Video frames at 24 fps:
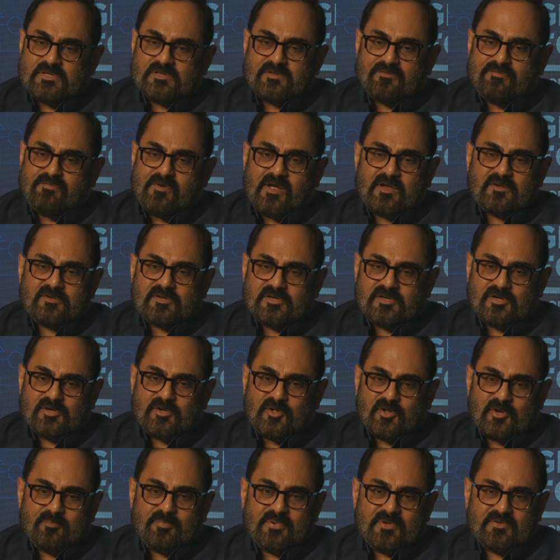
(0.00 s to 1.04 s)
the $5
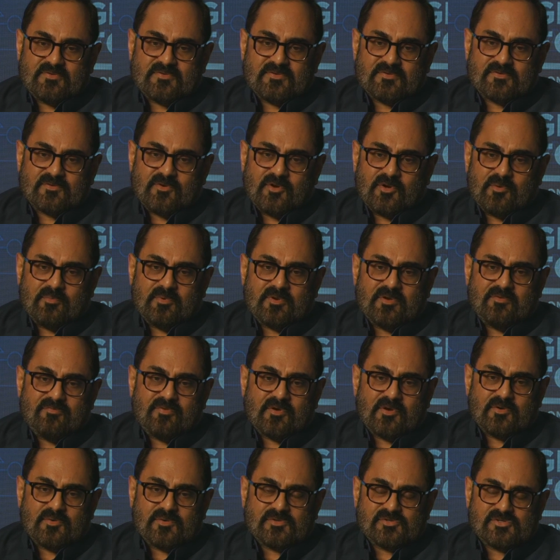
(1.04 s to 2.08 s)
trillion piece is going to be
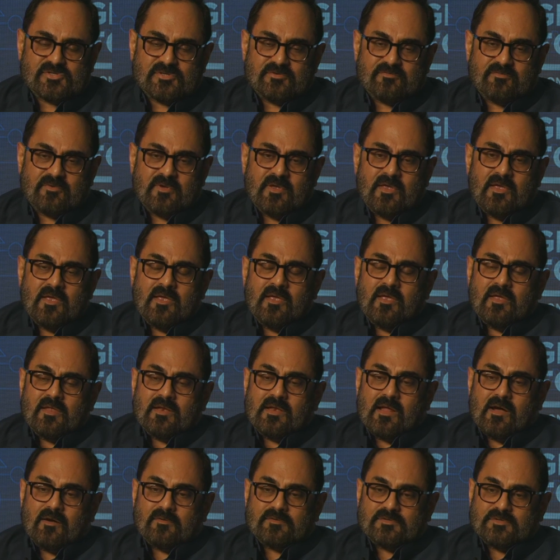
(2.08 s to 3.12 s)
difficult to achieve.
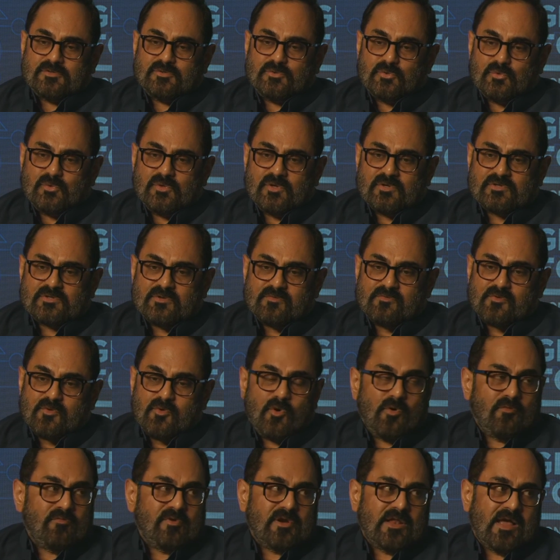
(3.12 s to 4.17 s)
Now, the 2 years of
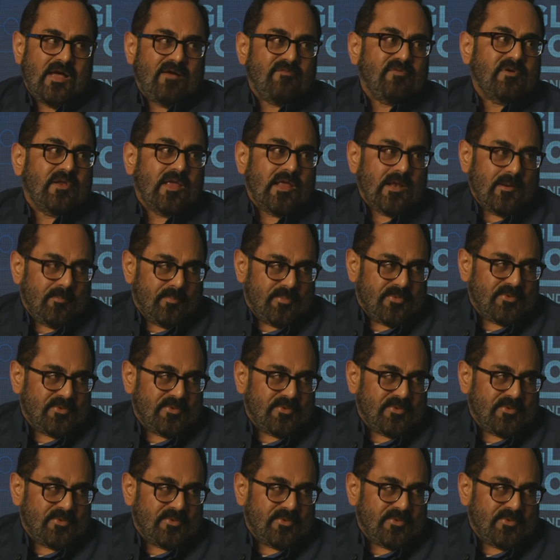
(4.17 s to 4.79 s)
COVID haven't helped,